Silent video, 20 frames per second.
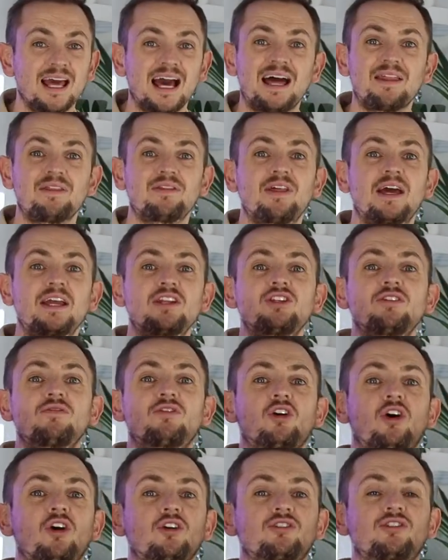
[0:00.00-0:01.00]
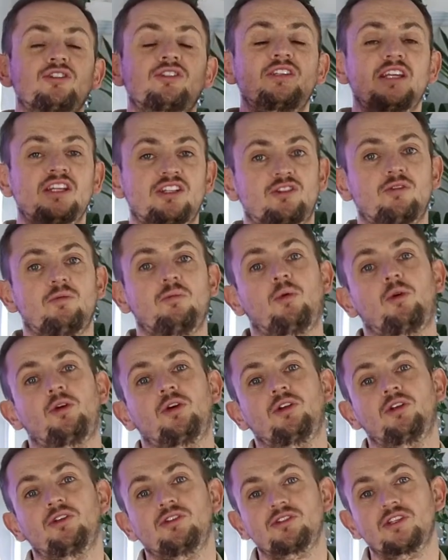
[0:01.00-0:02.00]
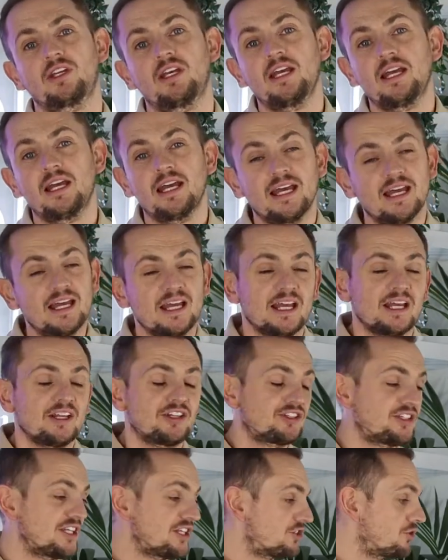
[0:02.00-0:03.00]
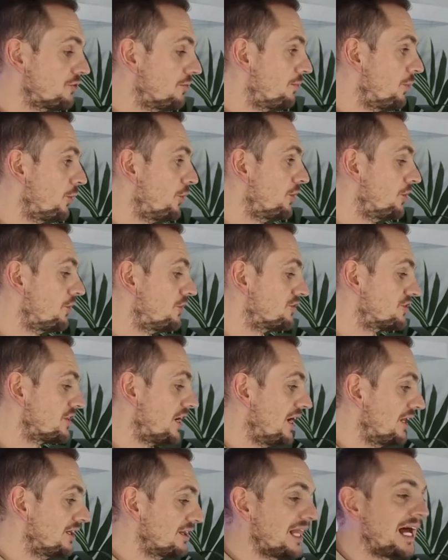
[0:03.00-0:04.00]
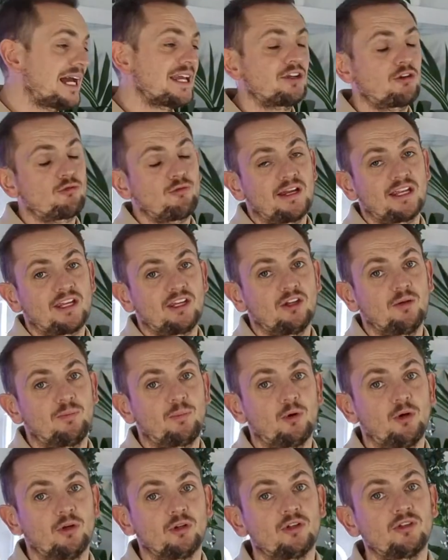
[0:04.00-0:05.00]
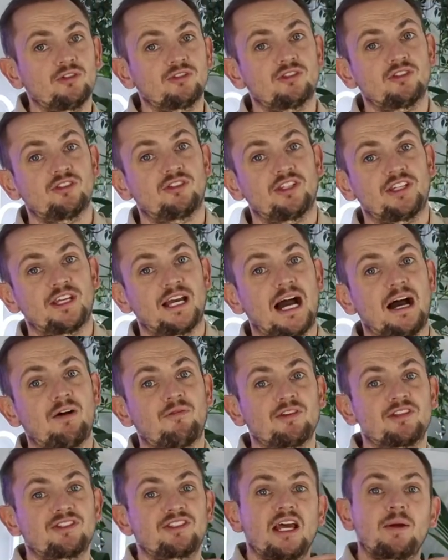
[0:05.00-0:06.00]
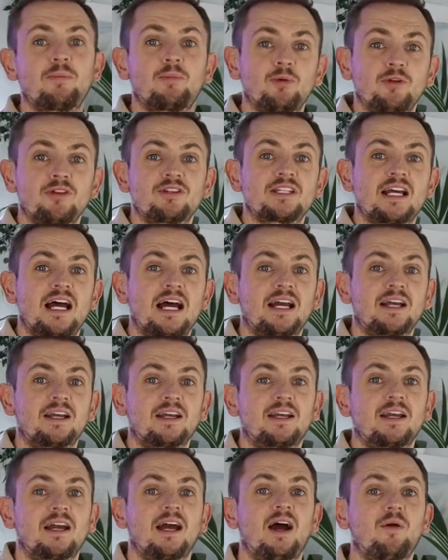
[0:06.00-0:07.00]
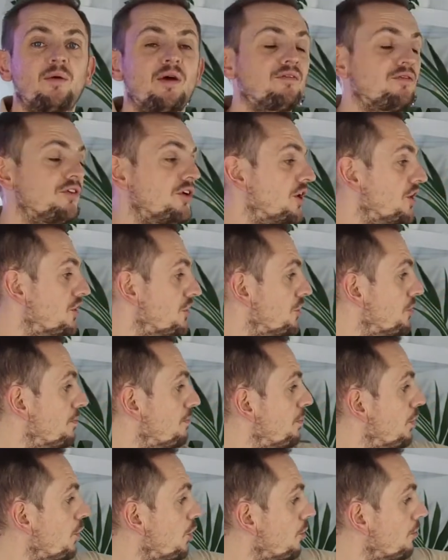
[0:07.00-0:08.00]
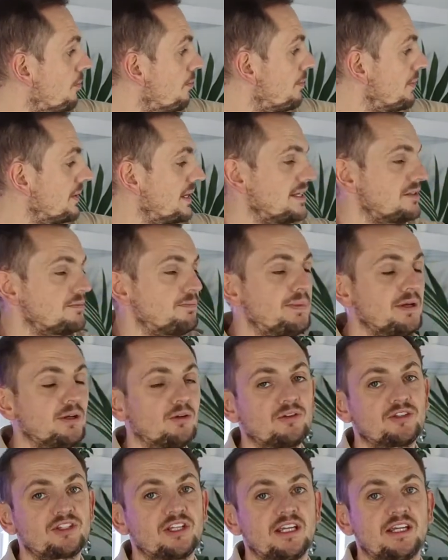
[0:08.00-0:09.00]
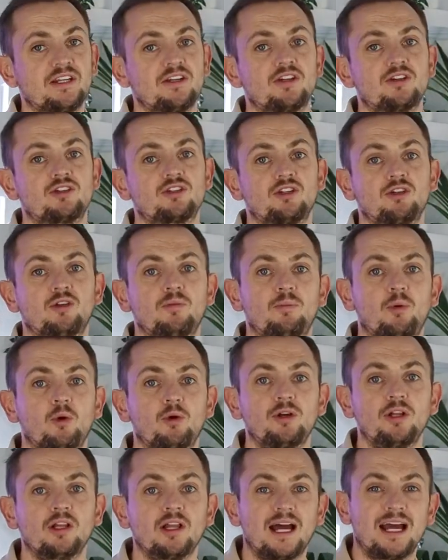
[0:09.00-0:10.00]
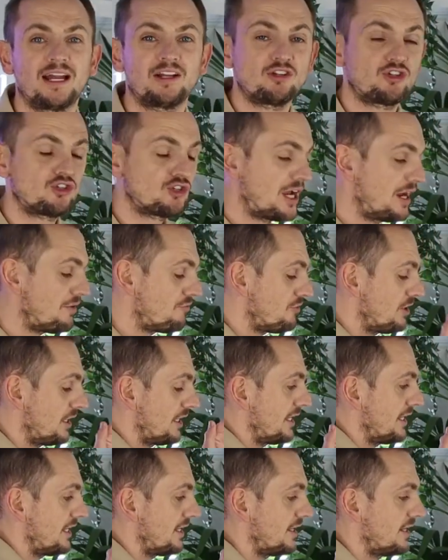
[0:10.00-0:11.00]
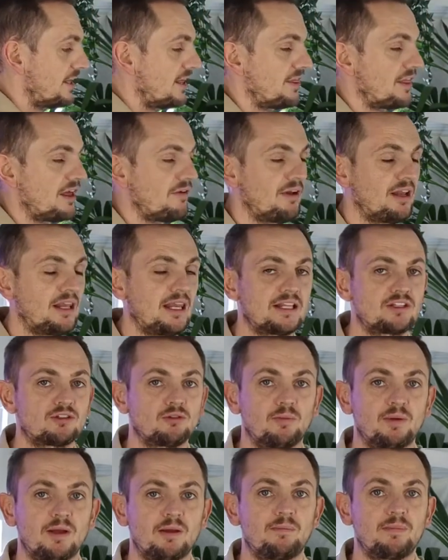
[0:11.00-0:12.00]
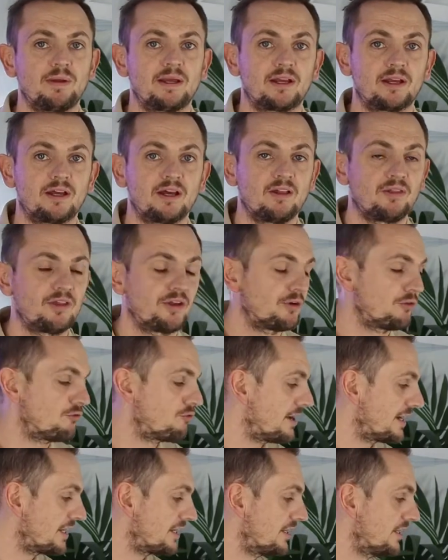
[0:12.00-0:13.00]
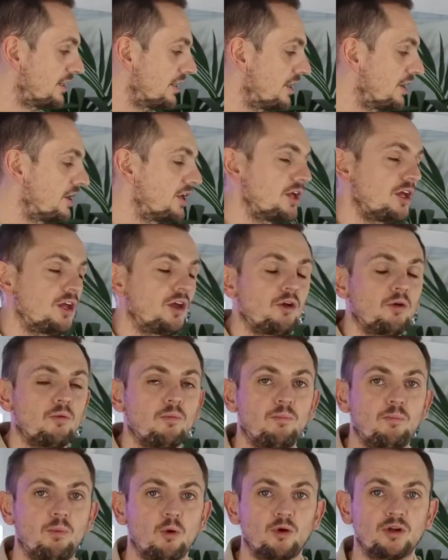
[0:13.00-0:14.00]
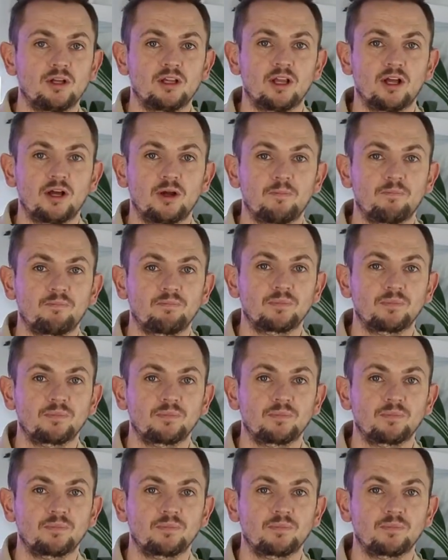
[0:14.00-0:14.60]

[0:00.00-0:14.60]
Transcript: And then you've got system boilers. System boilers are like regular boilers, so you have a separate tank. However, the pump is built in to the boiler and generally they're a little bit bigger than a regular boiler.